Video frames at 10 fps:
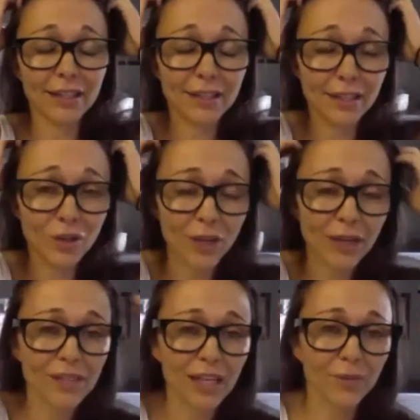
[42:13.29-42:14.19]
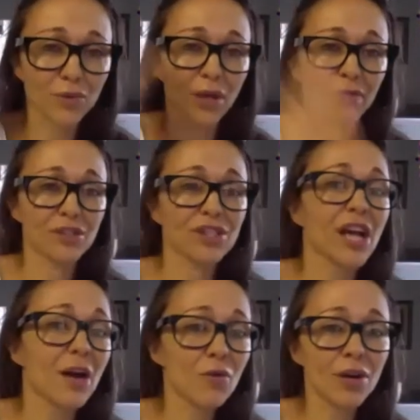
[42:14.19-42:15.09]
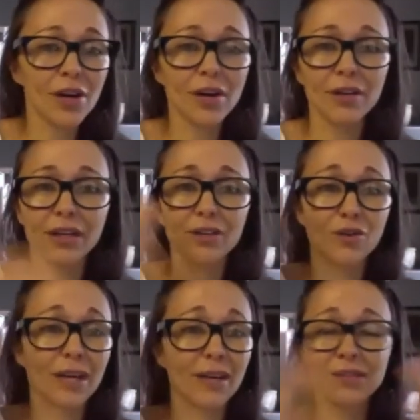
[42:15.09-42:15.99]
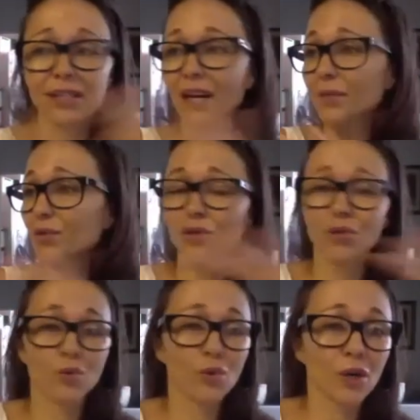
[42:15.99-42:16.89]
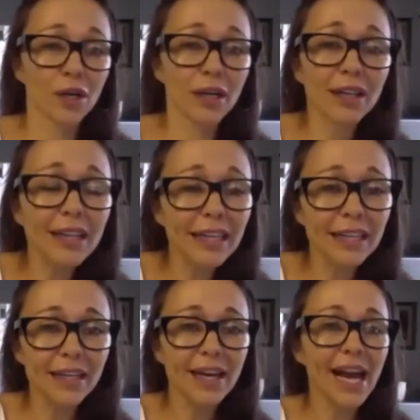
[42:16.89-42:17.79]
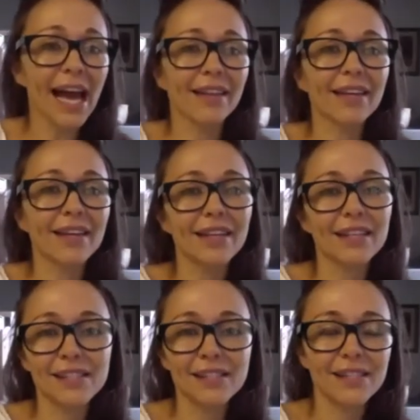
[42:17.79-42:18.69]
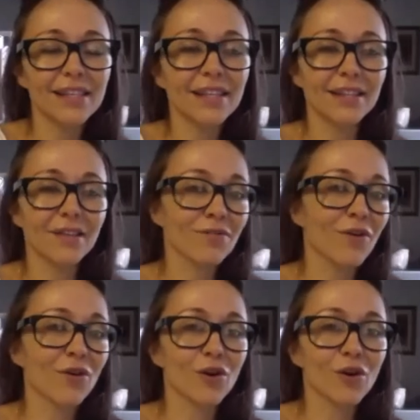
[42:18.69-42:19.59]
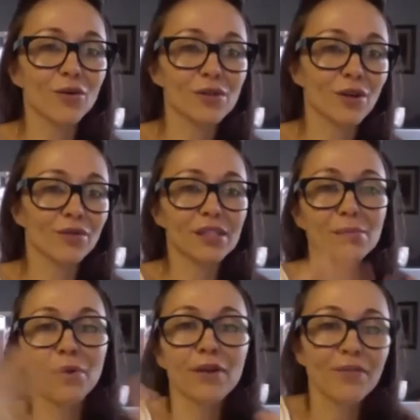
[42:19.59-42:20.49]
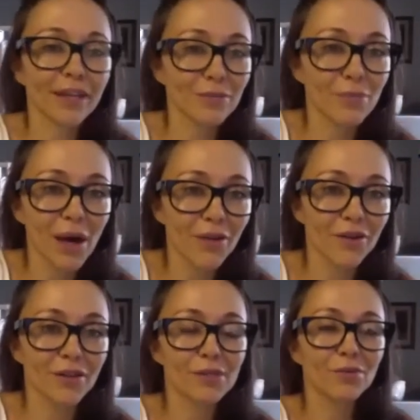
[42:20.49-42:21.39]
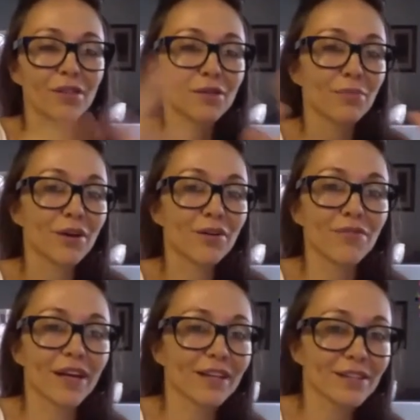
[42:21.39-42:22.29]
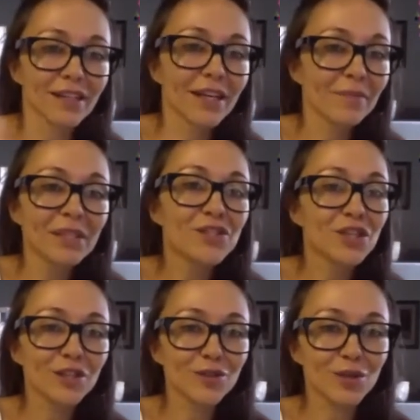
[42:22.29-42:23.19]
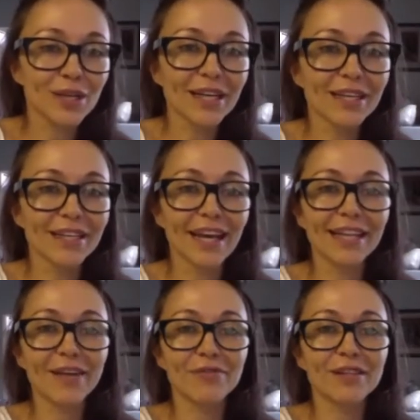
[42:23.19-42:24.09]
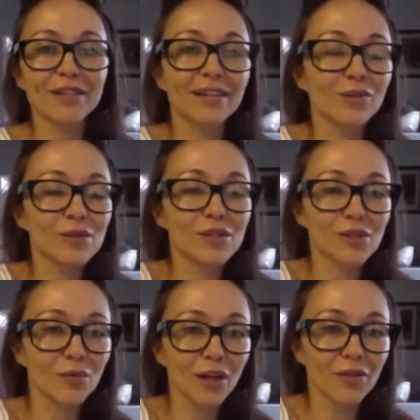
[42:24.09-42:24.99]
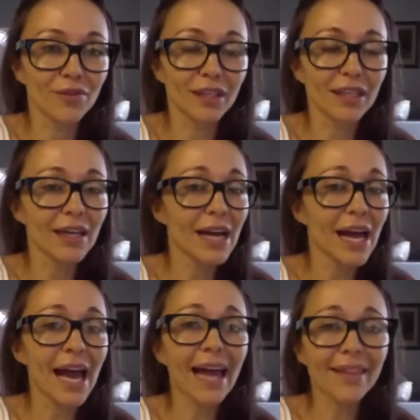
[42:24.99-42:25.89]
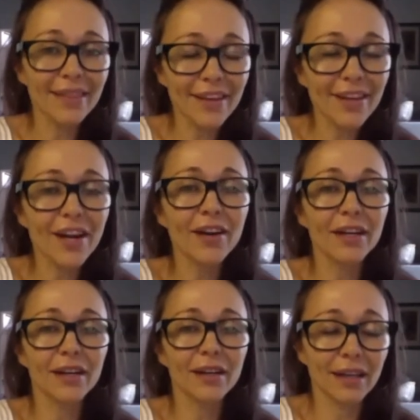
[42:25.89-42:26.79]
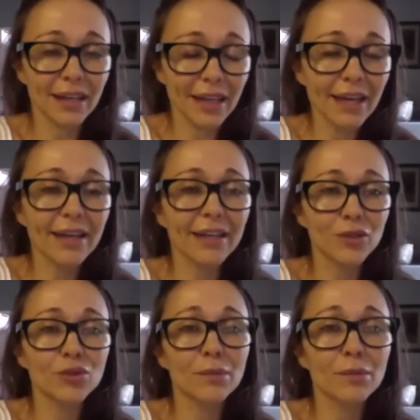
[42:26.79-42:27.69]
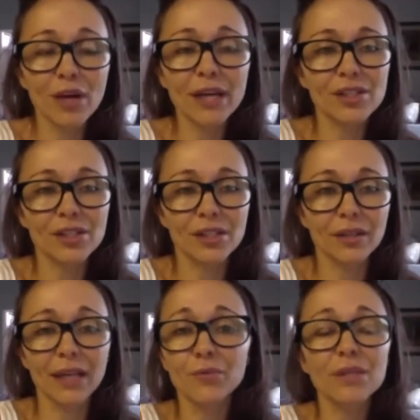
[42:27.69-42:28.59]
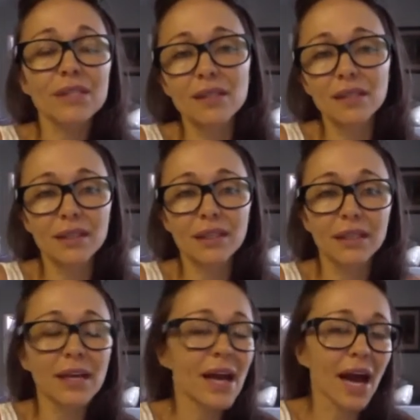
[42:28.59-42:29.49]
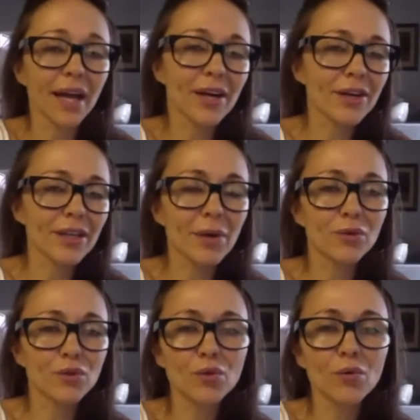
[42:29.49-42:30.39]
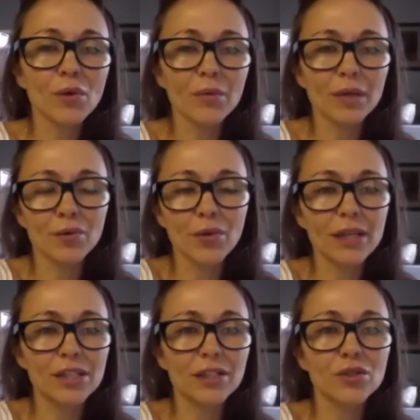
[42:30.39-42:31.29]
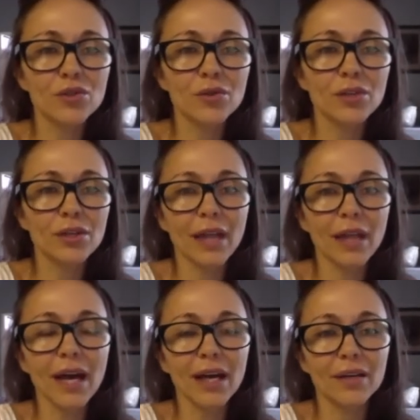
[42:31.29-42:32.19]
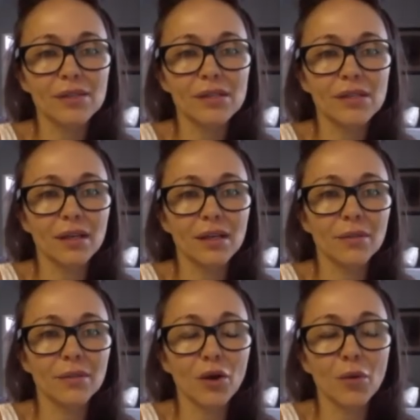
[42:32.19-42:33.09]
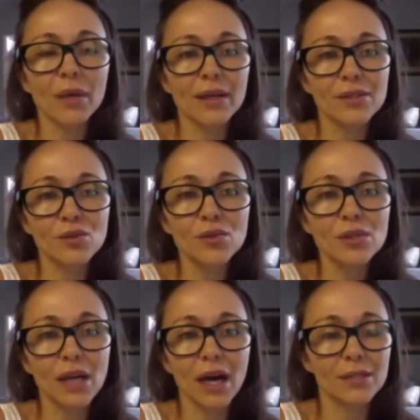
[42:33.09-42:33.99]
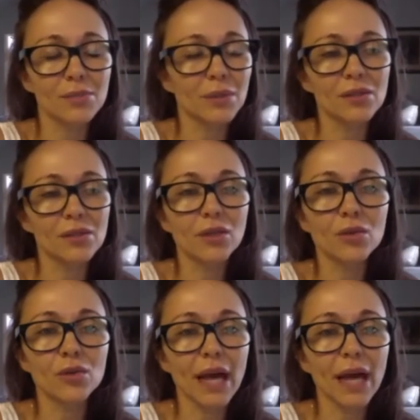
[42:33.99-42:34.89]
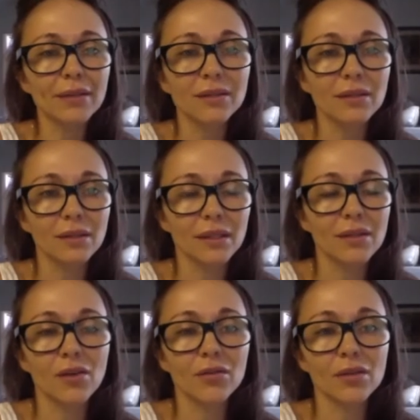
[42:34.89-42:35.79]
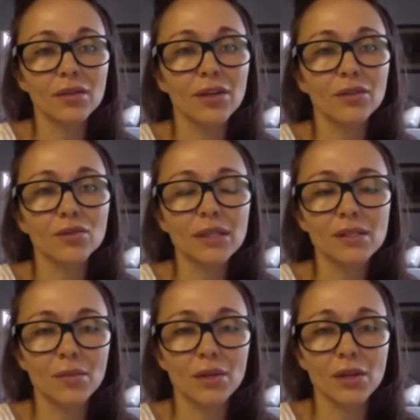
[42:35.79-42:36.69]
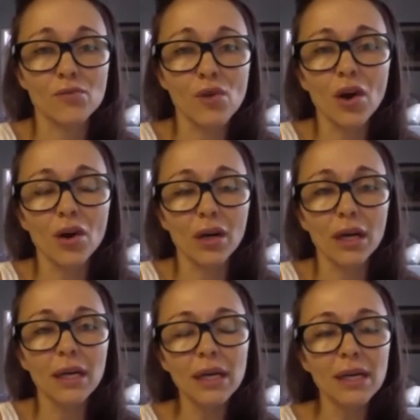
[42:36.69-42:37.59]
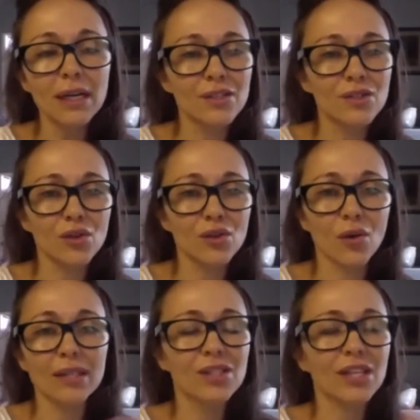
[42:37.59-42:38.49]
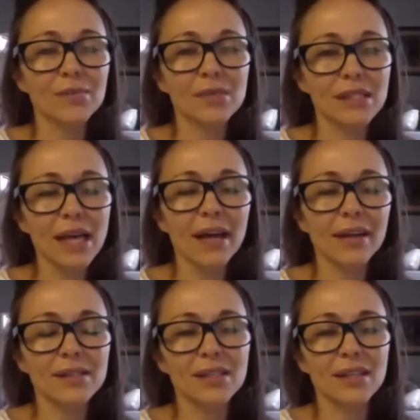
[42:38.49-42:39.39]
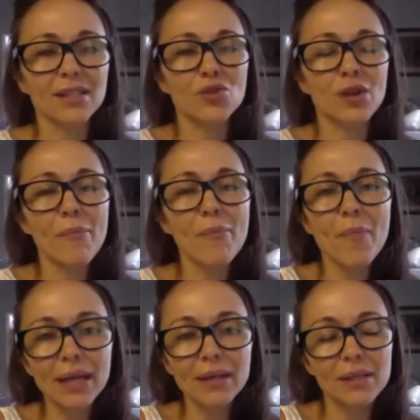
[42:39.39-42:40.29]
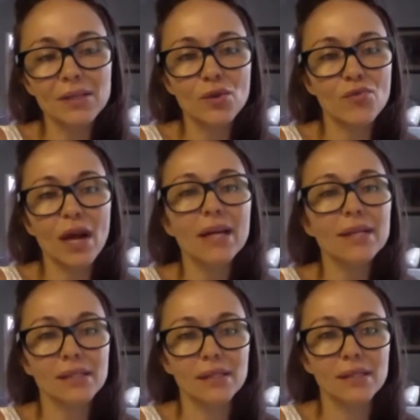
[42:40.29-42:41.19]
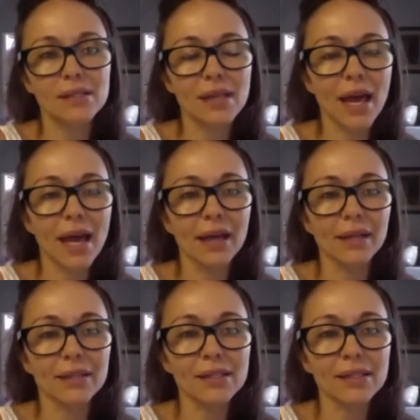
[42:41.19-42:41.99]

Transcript: don't have time to have shower, they don't have time to clean, and then they see the photos of these perfect mothers with their perfect children and everything looks so lovely, and they are getting into depression. And recently I heard about 2 women who actually took their lives, committed a suicide, because they couldn't handle it. They thought that they are doing something wrong. So as James said, it's a tremendous crisis. And